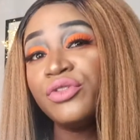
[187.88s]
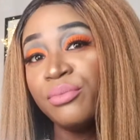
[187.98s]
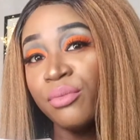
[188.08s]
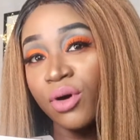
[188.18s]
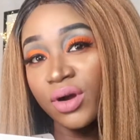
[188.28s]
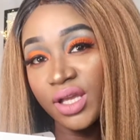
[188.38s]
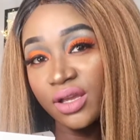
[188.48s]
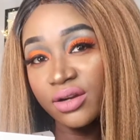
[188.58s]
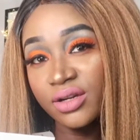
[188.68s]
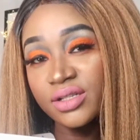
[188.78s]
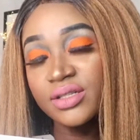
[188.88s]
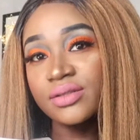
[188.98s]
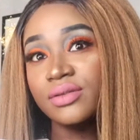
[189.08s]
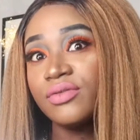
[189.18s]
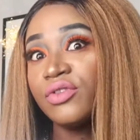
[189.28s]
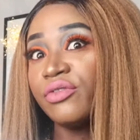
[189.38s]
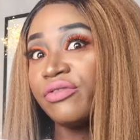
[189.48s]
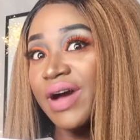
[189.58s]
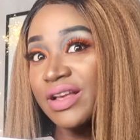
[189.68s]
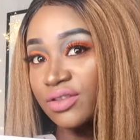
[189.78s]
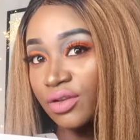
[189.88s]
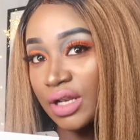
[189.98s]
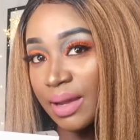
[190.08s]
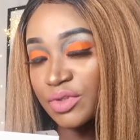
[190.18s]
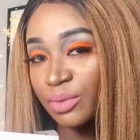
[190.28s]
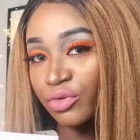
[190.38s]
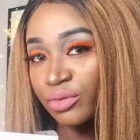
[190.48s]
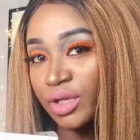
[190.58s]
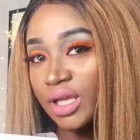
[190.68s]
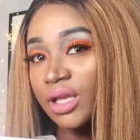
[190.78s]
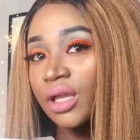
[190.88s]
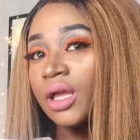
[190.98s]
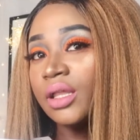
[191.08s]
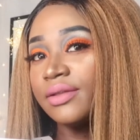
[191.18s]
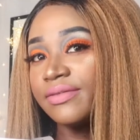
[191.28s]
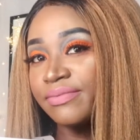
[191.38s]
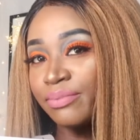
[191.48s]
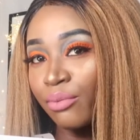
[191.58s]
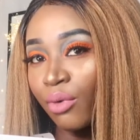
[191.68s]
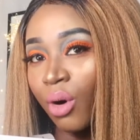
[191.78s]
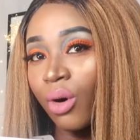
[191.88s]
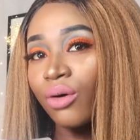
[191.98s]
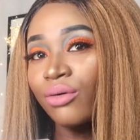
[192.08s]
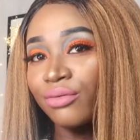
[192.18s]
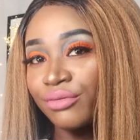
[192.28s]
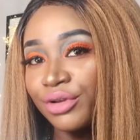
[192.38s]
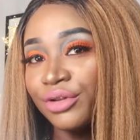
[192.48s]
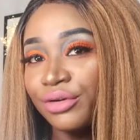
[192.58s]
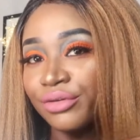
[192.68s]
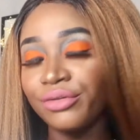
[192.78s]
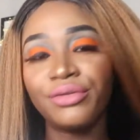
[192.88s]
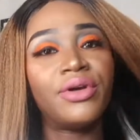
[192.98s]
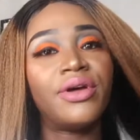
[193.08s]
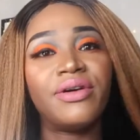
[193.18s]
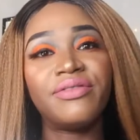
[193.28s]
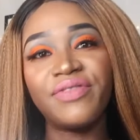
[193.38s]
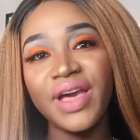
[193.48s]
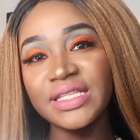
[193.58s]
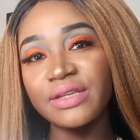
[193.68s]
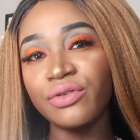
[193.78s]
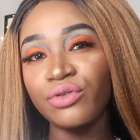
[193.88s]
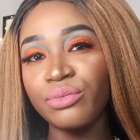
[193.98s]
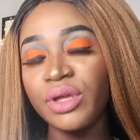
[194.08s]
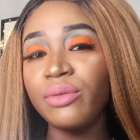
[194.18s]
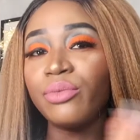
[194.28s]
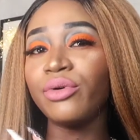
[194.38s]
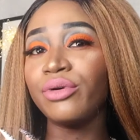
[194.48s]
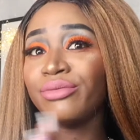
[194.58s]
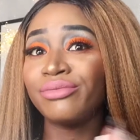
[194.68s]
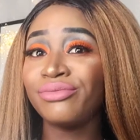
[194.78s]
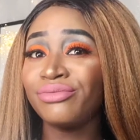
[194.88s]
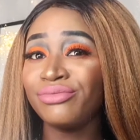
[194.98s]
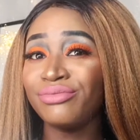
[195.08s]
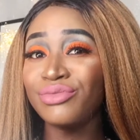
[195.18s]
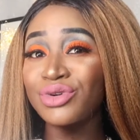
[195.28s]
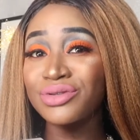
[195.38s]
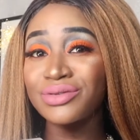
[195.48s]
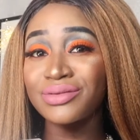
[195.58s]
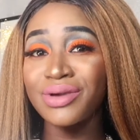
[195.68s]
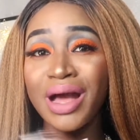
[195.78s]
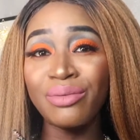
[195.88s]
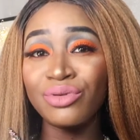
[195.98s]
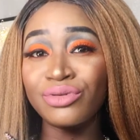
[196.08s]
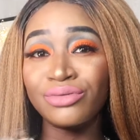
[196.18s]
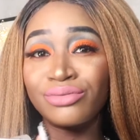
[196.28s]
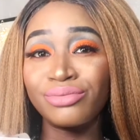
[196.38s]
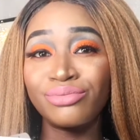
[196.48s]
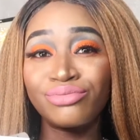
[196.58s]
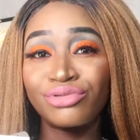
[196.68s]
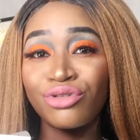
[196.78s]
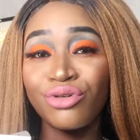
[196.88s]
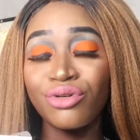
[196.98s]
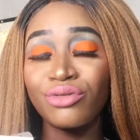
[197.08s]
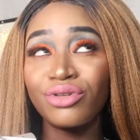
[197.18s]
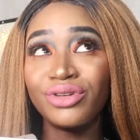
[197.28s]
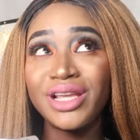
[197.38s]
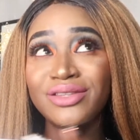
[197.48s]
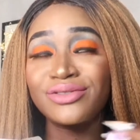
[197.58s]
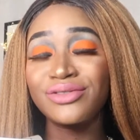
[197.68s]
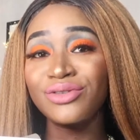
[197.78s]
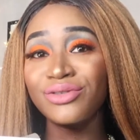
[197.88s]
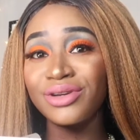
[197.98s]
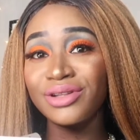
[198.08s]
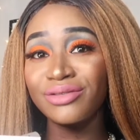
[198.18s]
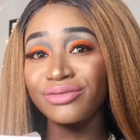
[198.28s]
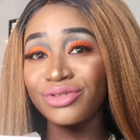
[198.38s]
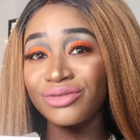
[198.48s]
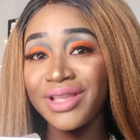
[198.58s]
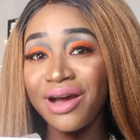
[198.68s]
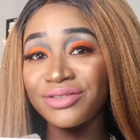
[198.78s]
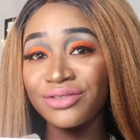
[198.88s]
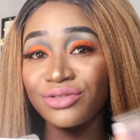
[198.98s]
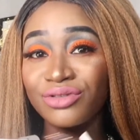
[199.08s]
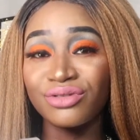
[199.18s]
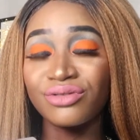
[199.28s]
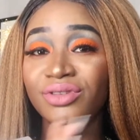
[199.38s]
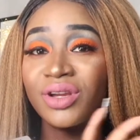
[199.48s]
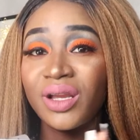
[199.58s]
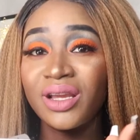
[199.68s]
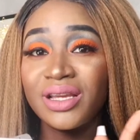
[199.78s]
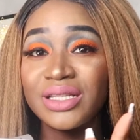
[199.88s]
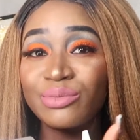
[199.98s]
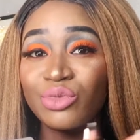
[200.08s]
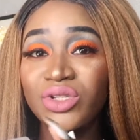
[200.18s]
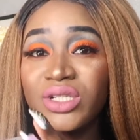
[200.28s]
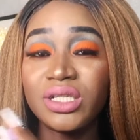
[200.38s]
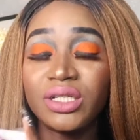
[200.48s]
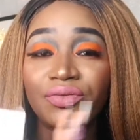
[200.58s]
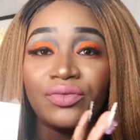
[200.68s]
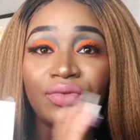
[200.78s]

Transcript: more gigahertz, the faster your laptop will be, the more, effective it will be. But most Apple Pro, unless you go in a 2000 euro, it's mostly